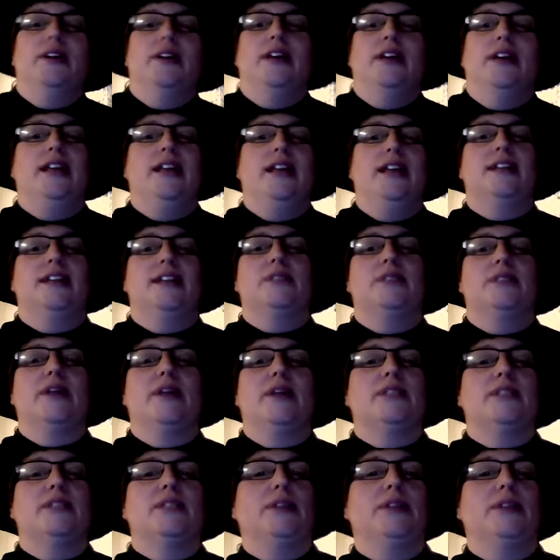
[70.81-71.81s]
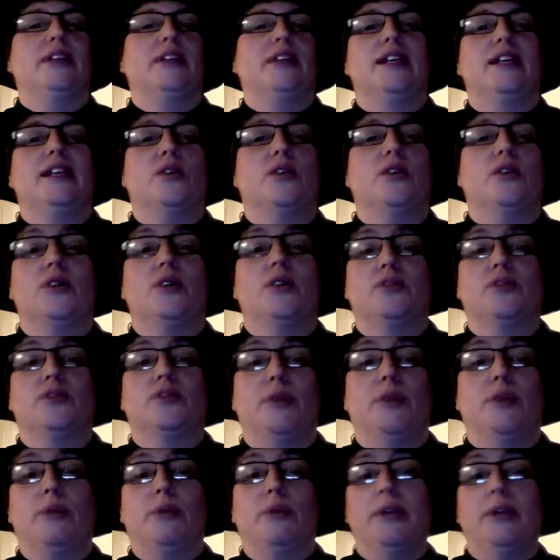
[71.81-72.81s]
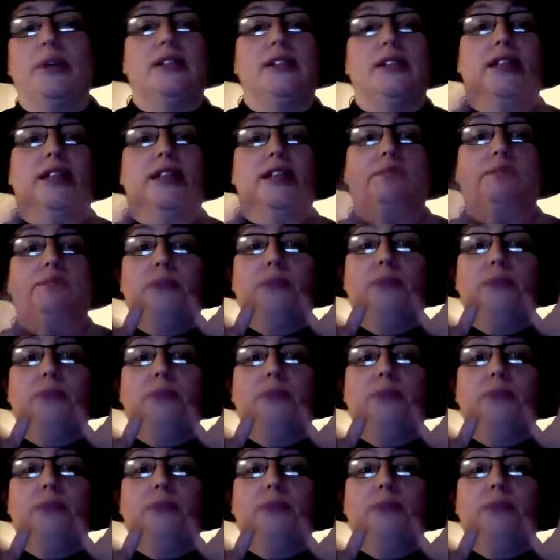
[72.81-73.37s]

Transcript: He is the best ability to get coins from people because he has